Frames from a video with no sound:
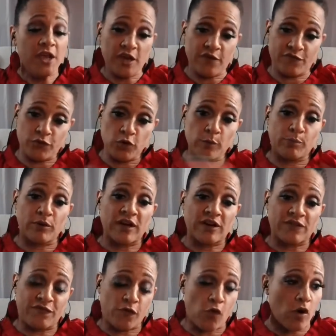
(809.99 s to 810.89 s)
if you
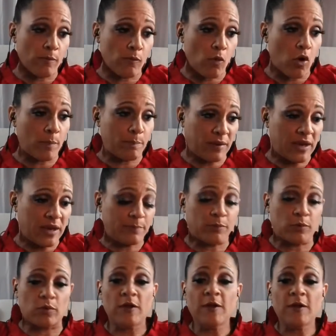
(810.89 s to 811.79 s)
bring four more
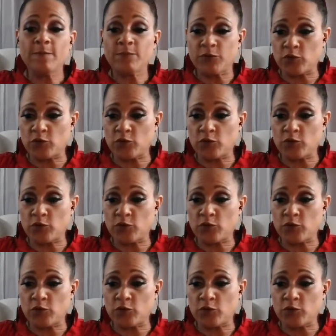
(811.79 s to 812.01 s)
people,